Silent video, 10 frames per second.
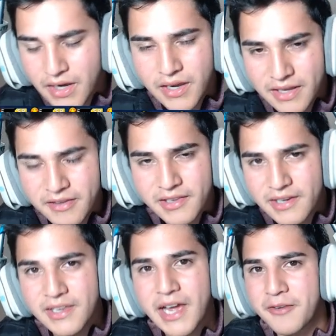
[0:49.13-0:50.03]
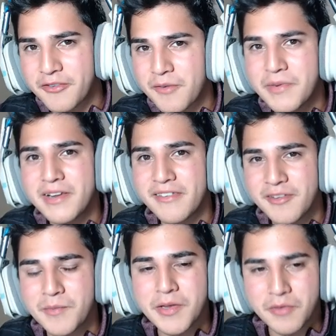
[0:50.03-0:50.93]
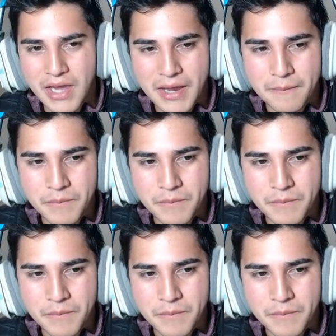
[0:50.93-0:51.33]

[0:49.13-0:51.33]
it's a little loud, so I'm going to assume you can.